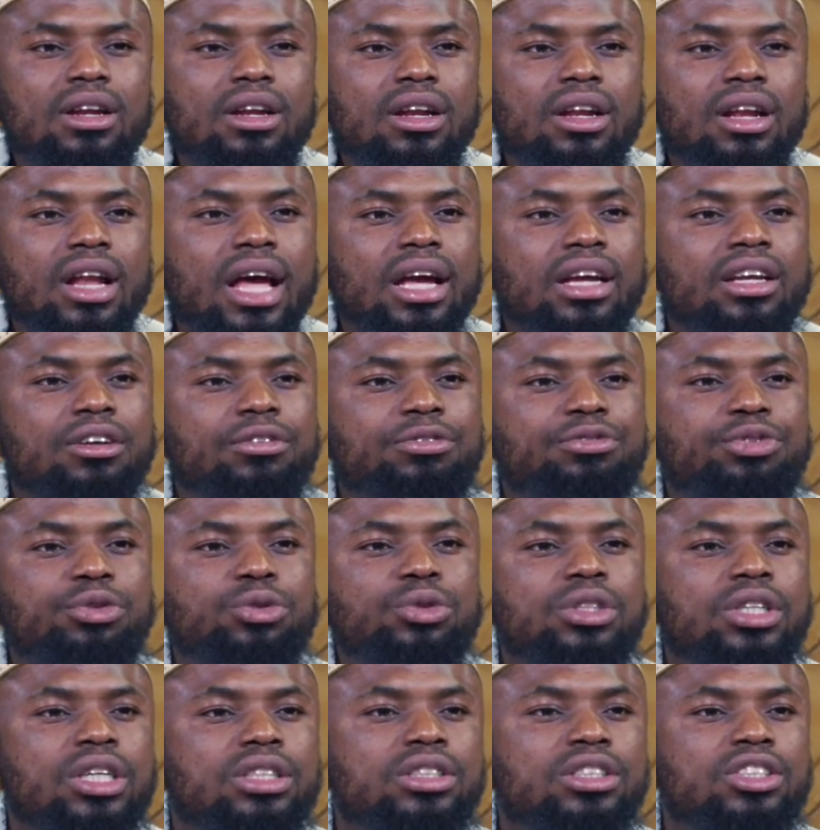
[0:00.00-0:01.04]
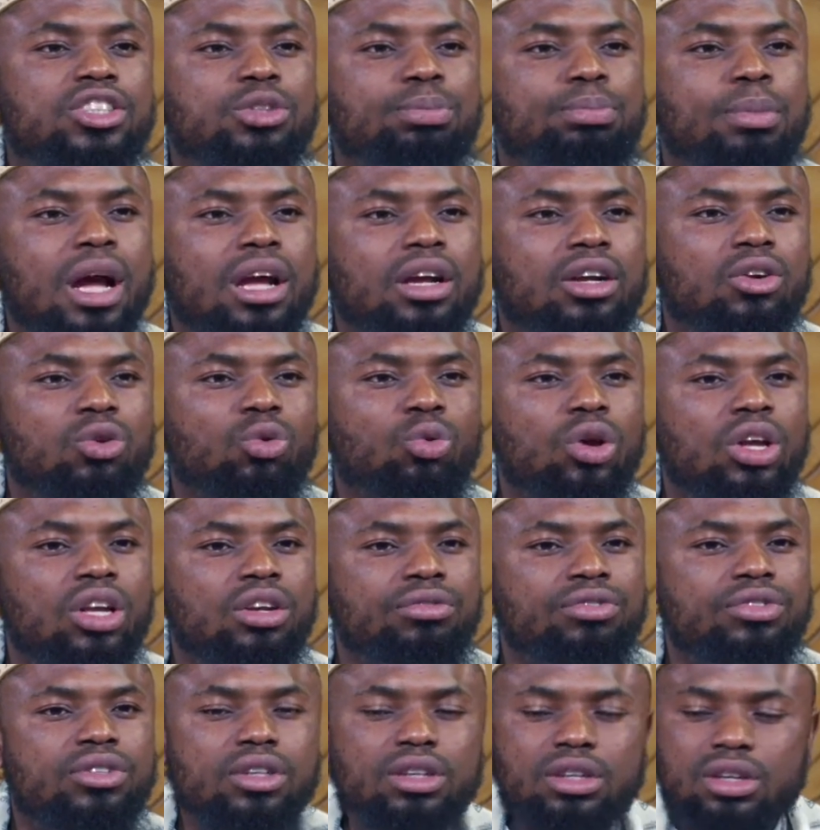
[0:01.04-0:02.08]
Like a food that is
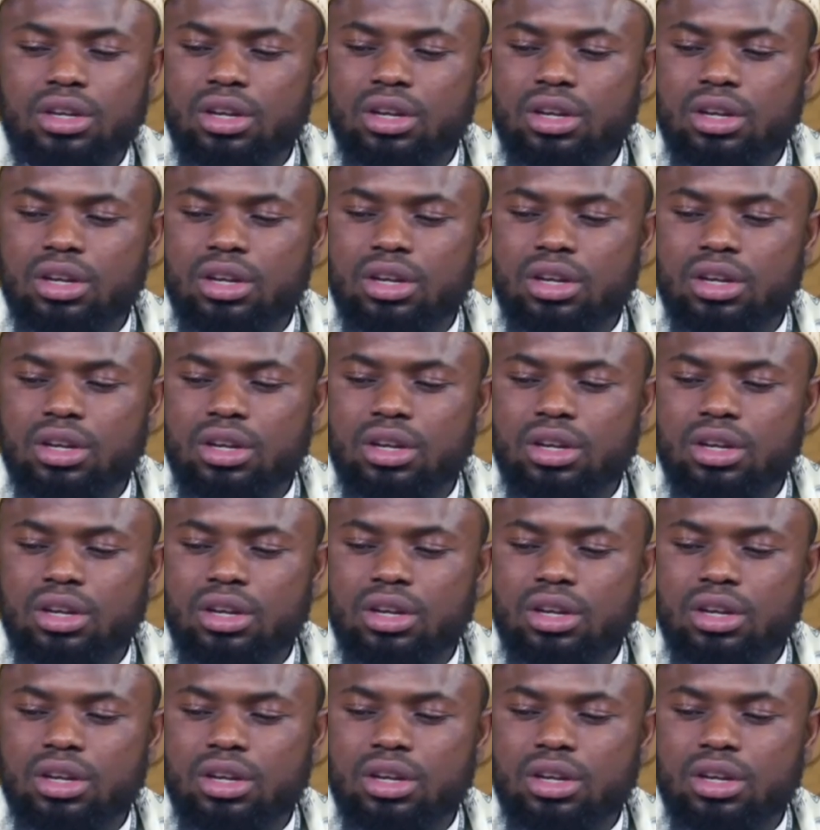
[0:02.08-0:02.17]
microwaved.